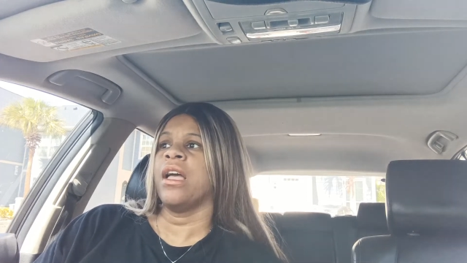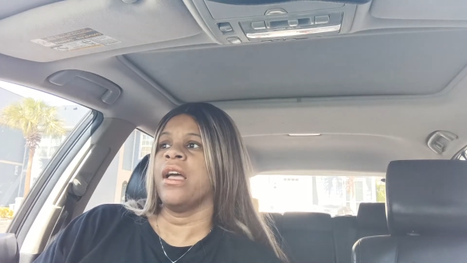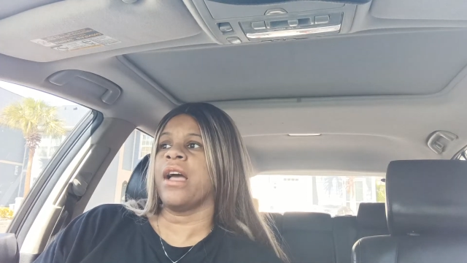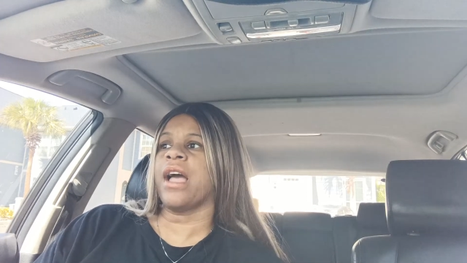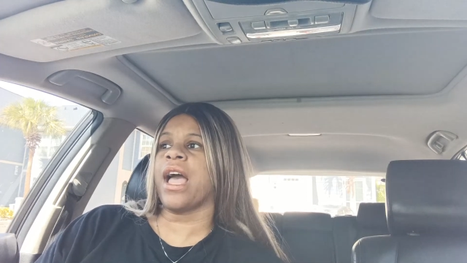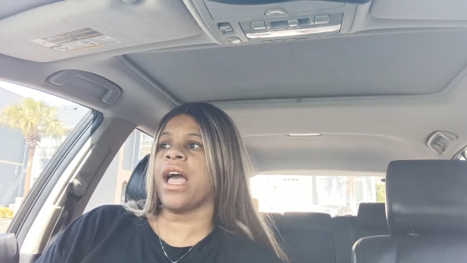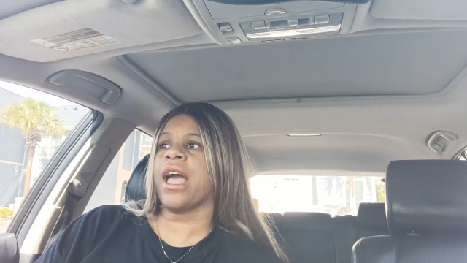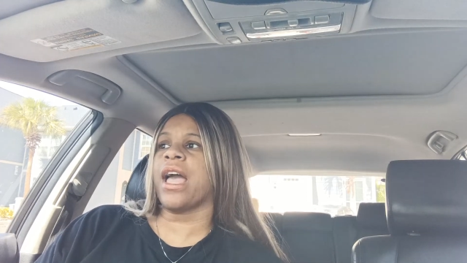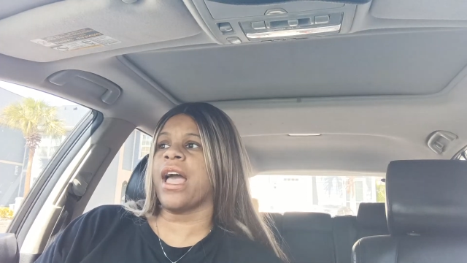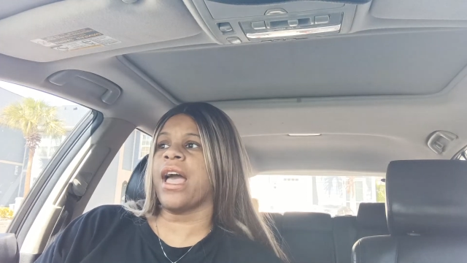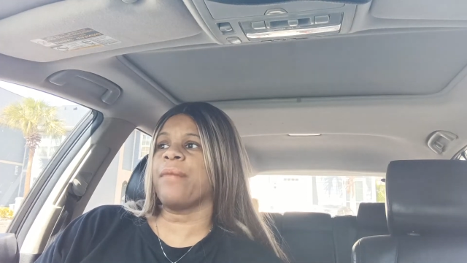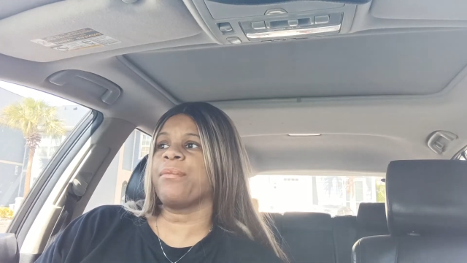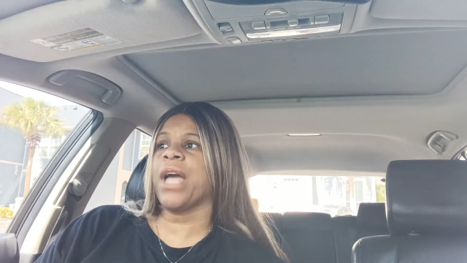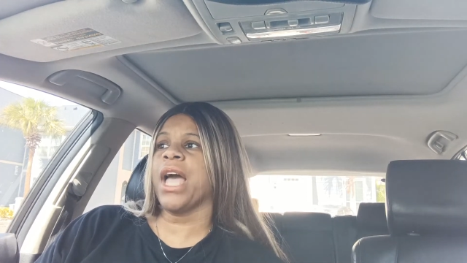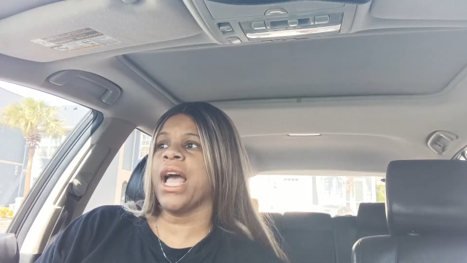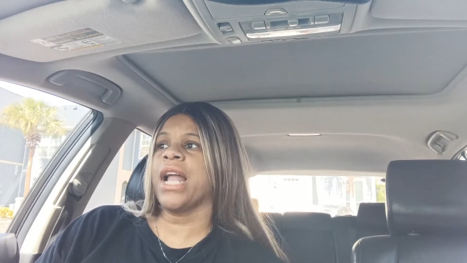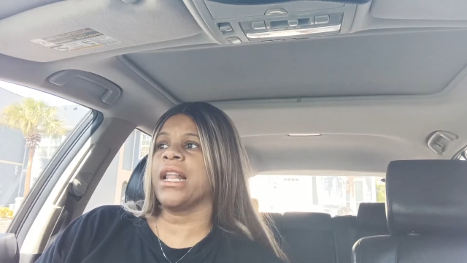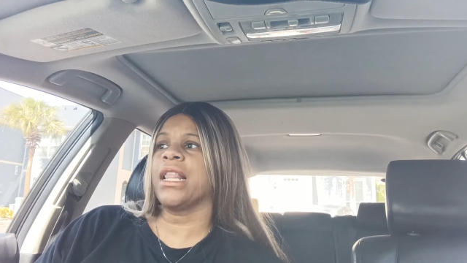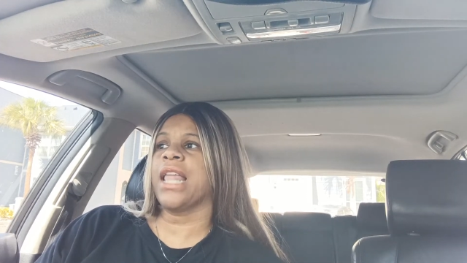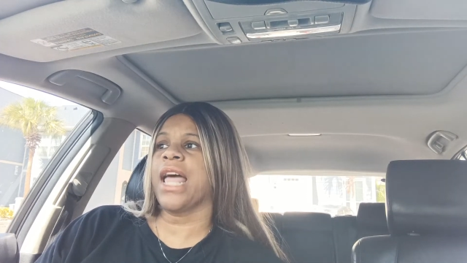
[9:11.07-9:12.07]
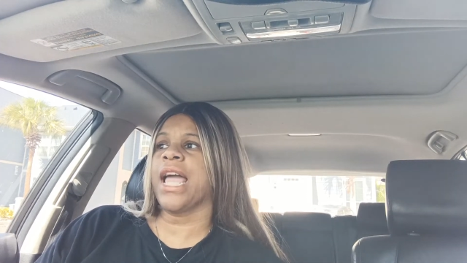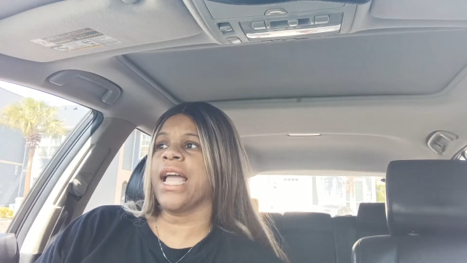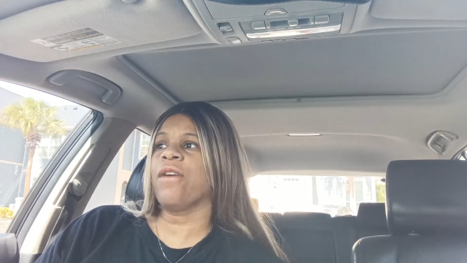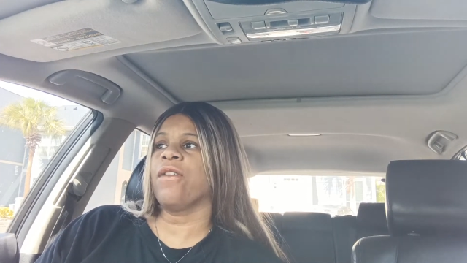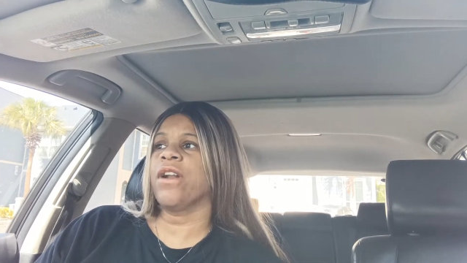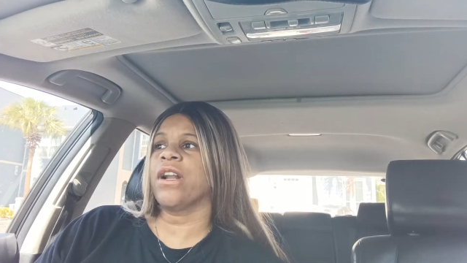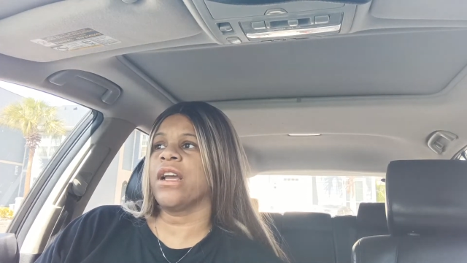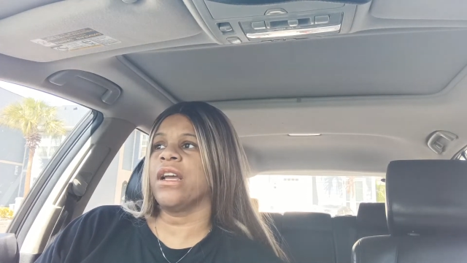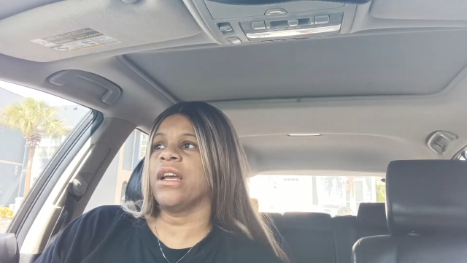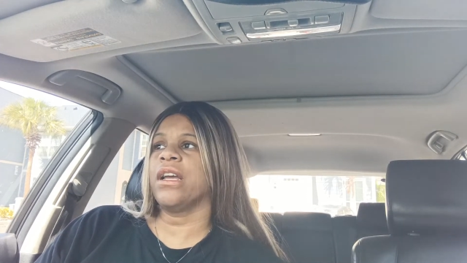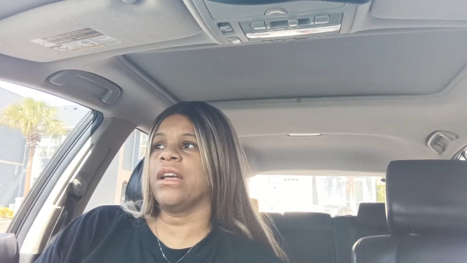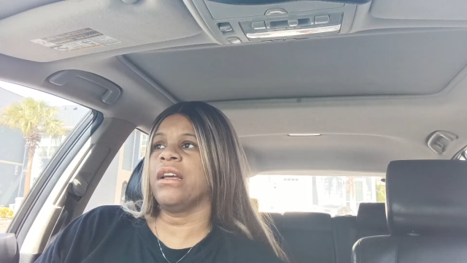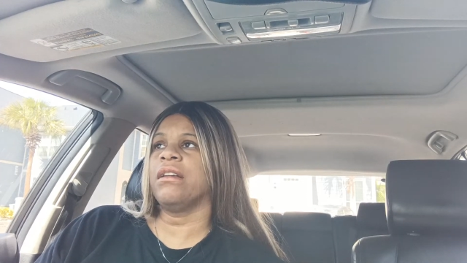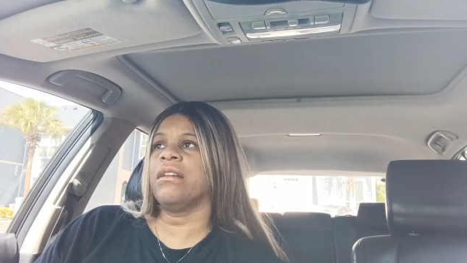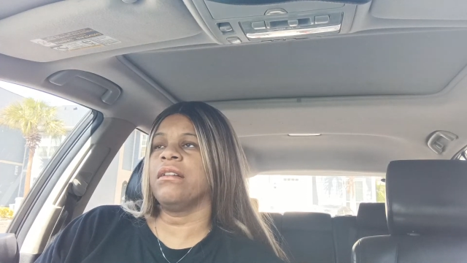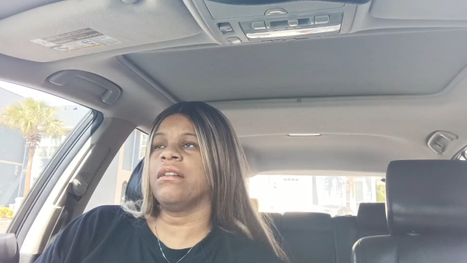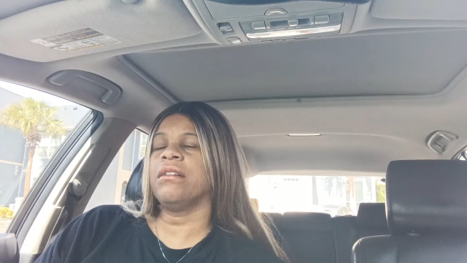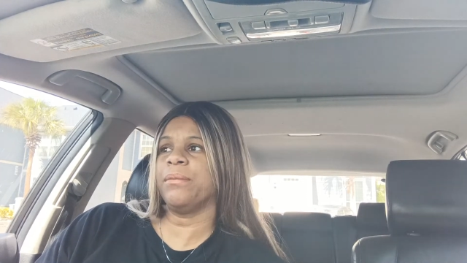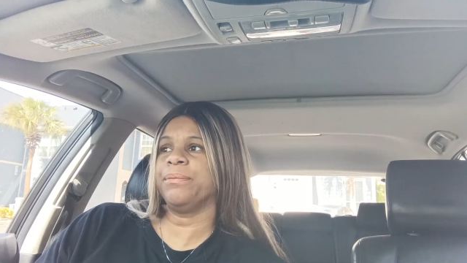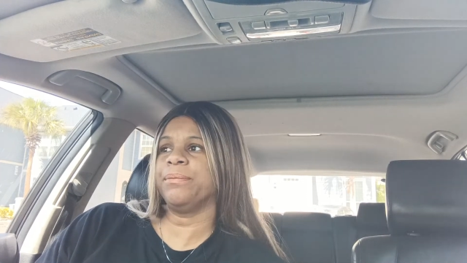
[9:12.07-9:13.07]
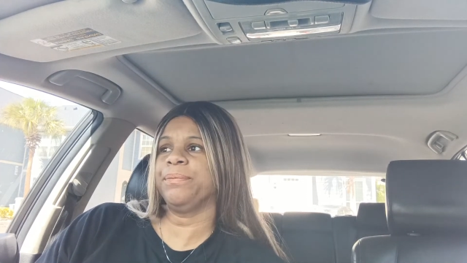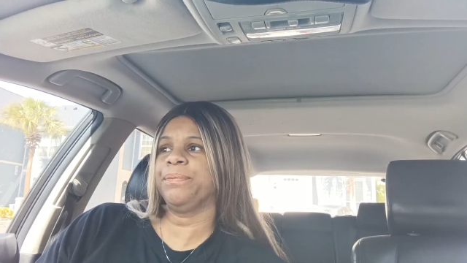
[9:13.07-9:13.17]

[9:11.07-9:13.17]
kind of like gonna